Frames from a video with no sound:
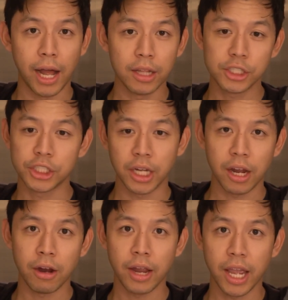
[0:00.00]
I'll
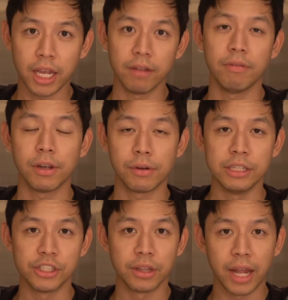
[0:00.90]
share a
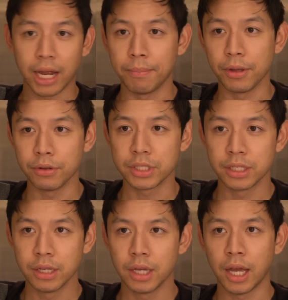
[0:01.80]
configuration that I built
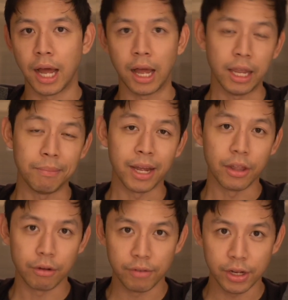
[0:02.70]
in my
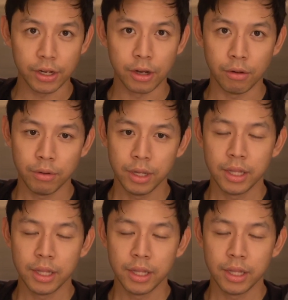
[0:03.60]
other video.